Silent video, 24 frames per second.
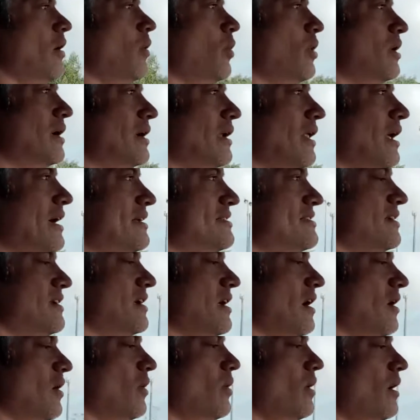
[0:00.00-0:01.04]
I would like to
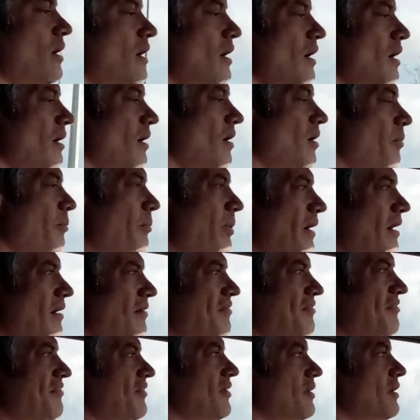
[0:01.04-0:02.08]
go
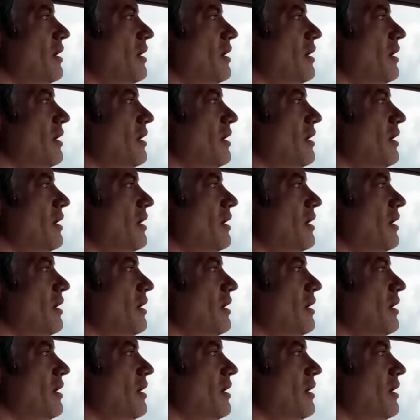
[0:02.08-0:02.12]
above